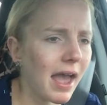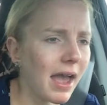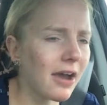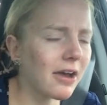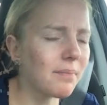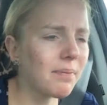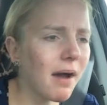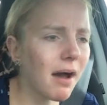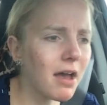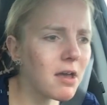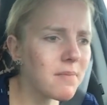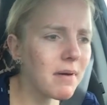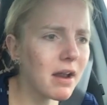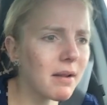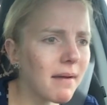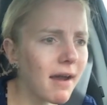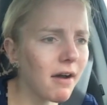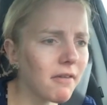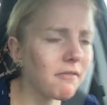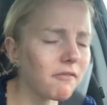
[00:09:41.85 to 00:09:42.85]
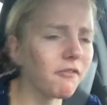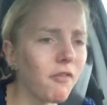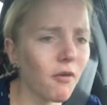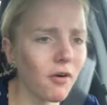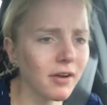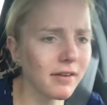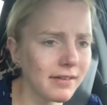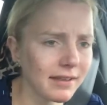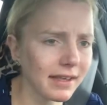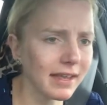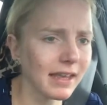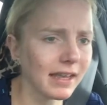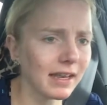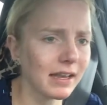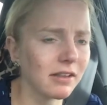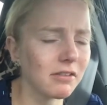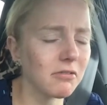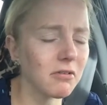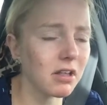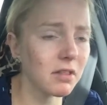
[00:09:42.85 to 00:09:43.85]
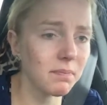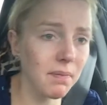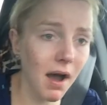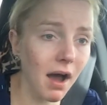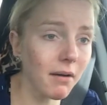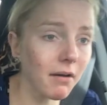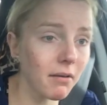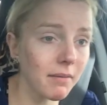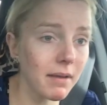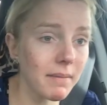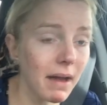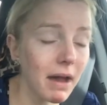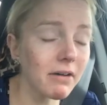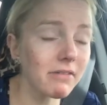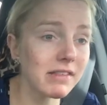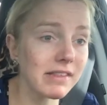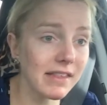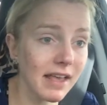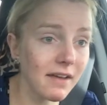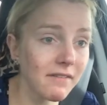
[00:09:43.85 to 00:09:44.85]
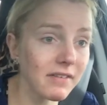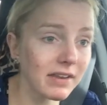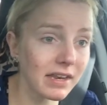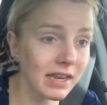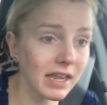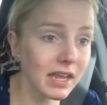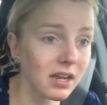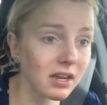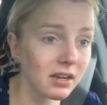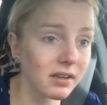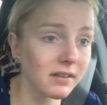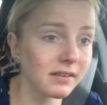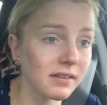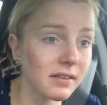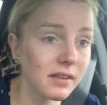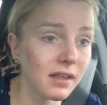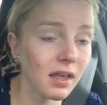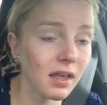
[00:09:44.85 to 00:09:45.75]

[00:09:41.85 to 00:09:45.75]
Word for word: It would probably been around 14. So it's probably about seven years